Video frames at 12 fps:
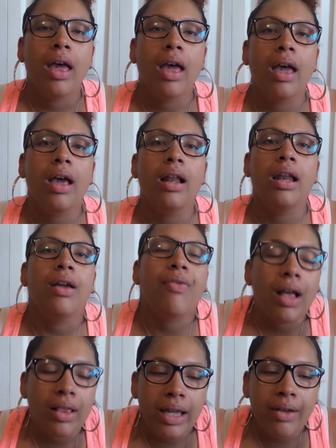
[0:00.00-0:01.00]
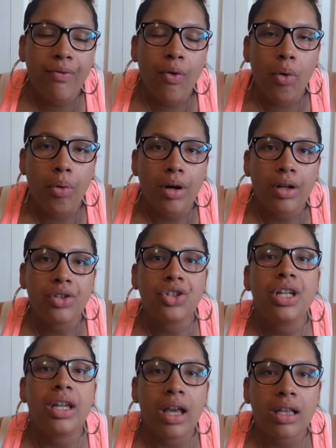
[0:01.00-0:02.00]
And if I lean forward,
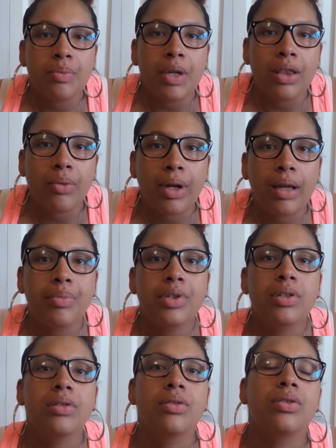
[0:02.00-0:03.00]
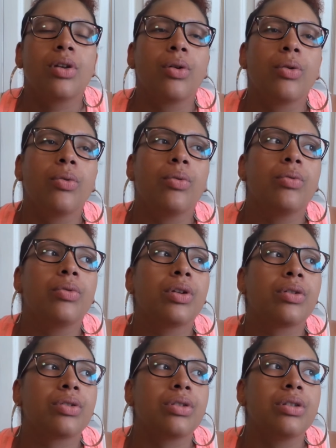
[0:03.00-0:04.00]
she kicks me in the ribs. So
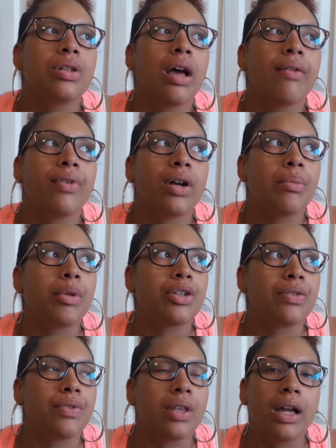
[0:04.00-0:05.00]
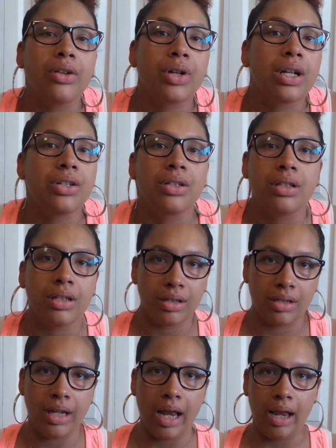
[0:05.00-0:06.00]
there's not very much of that. I try just to
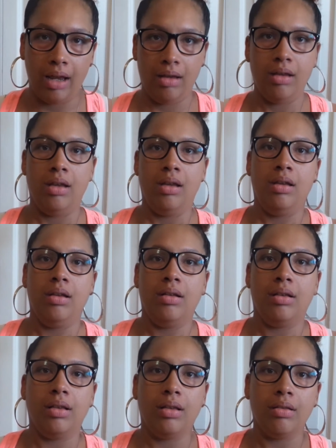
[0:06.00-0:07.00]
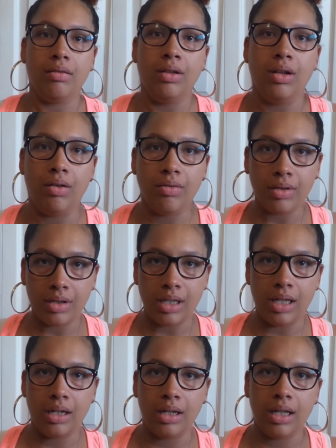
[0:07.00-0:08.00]
stay, you know,
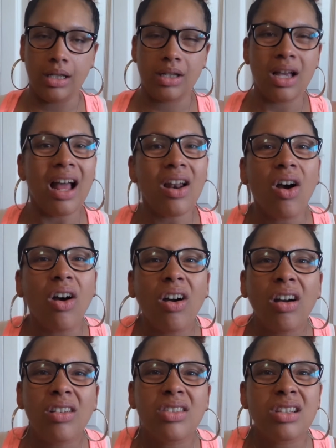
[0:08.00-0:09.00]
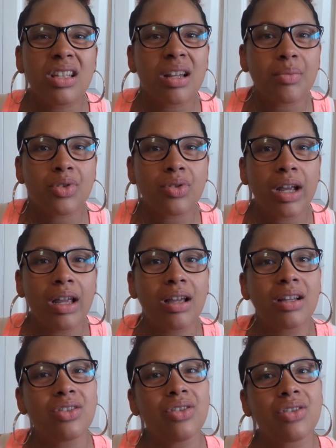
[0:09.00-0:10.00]
sitting. It's kind of hard to sit up straight
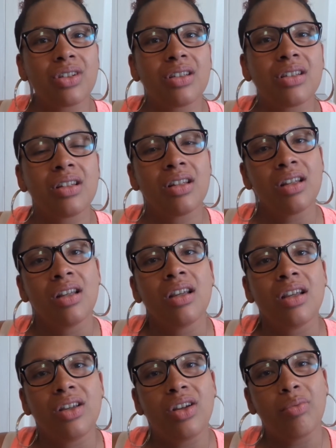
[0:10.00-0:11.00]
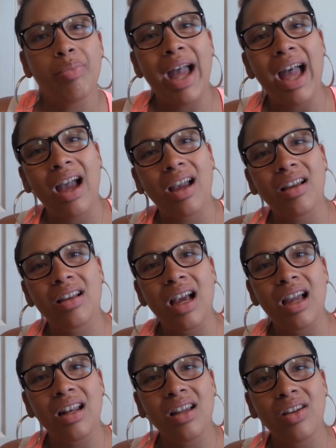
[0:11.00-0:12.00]
because your back
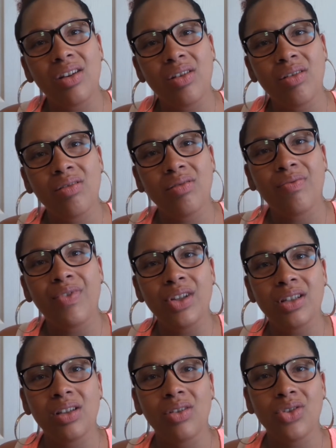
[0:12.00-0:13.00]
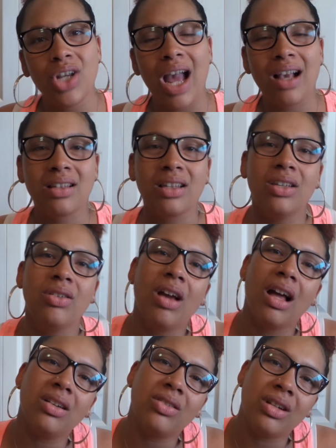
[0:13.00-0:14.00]
kind of, you know, feels a little jacked. So then you
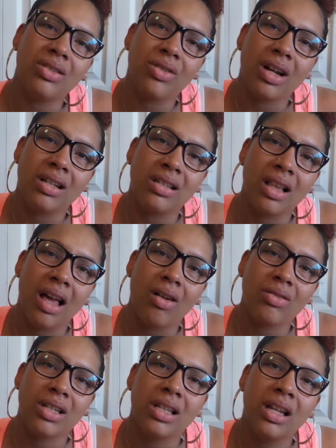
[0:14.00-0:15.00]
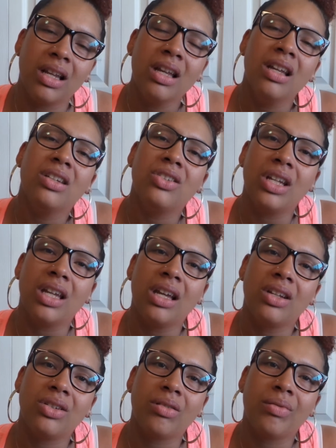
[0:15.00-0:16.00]
kind of try to slouch, and then she
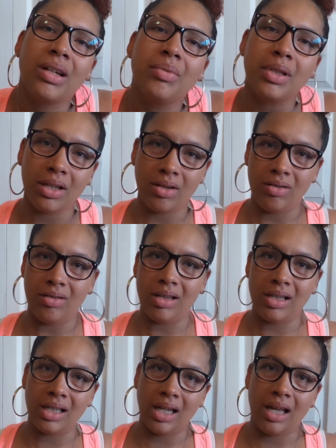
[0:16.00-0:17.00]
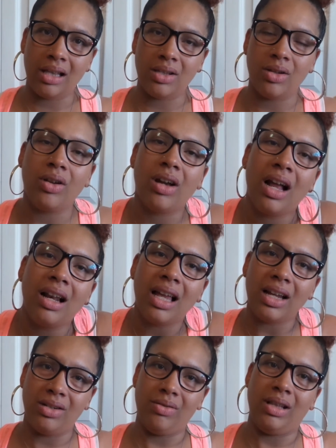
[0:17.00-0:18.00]
kicks your ribs, and then you do this again. So you're kind of
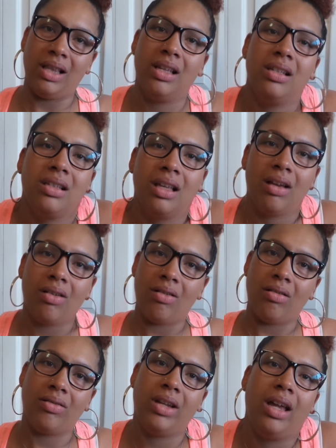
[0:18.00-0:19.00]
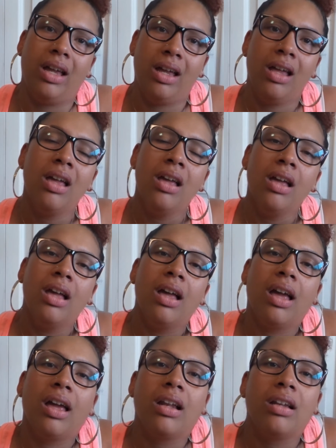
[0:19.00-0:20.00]
like doing this like all day.
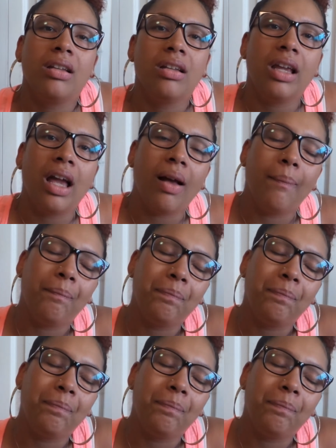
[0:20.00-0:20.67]
And yeah.